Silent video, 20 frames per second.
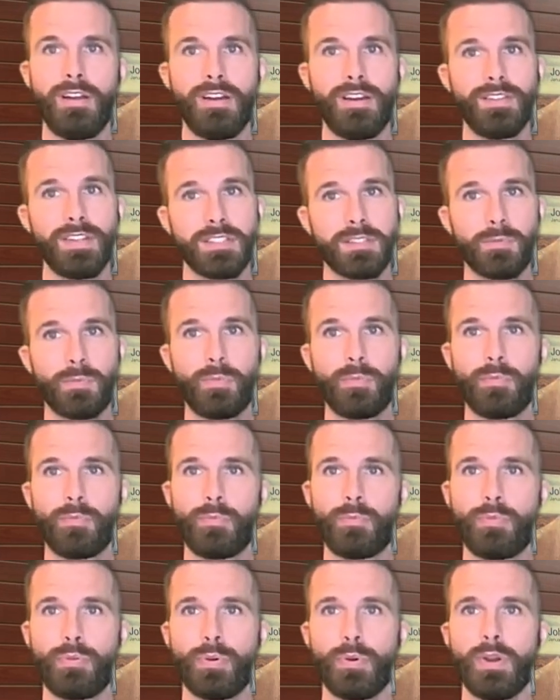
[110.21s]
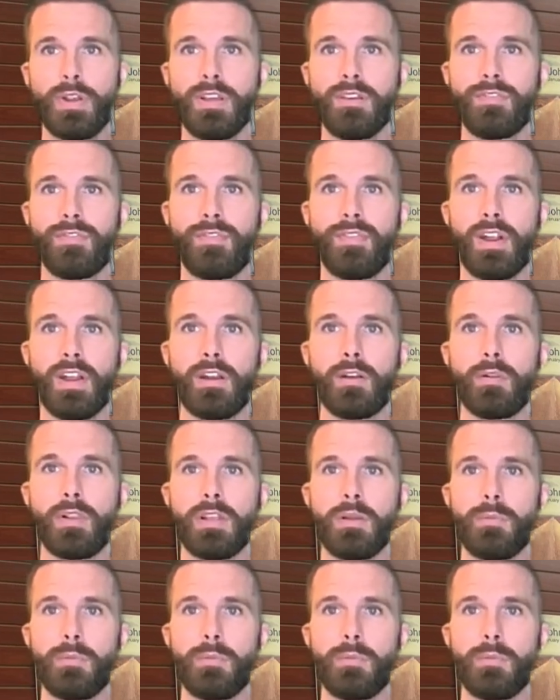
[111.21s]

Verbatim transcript: and that's pretty fairly